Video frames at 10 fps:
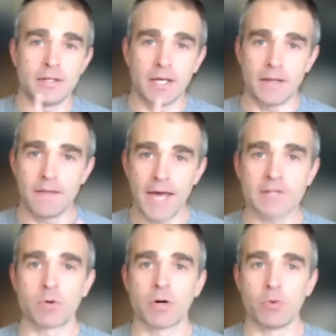And
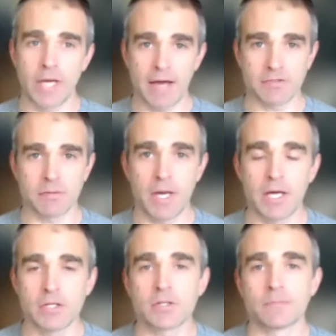that's where we have some
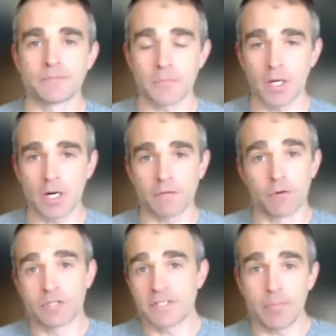edge.
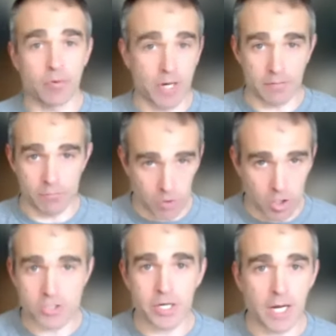For example, around
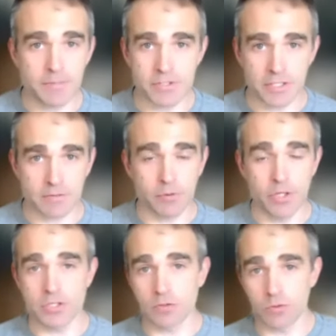large options
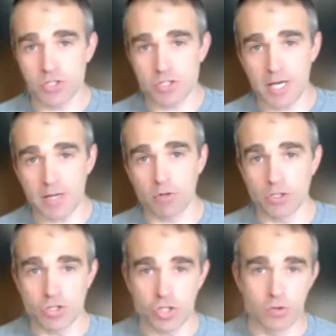expirations. We just had
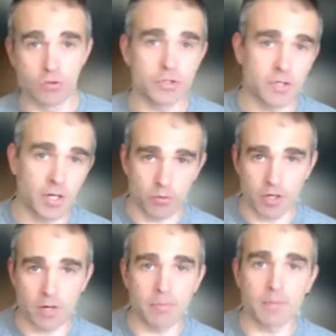one in June. There's another one
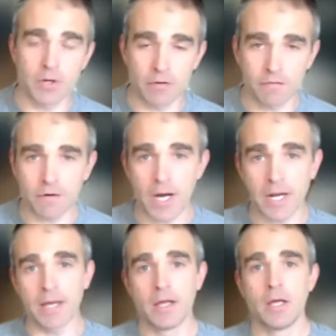coming up here on
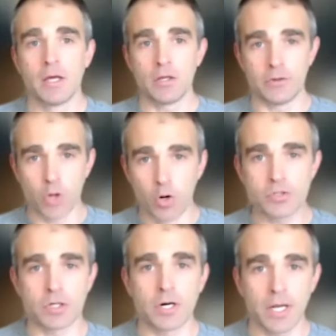Friday.
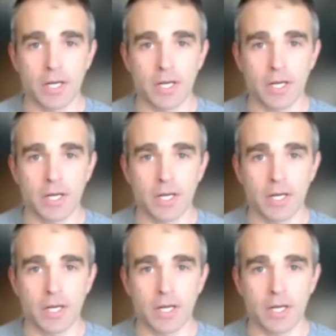Those are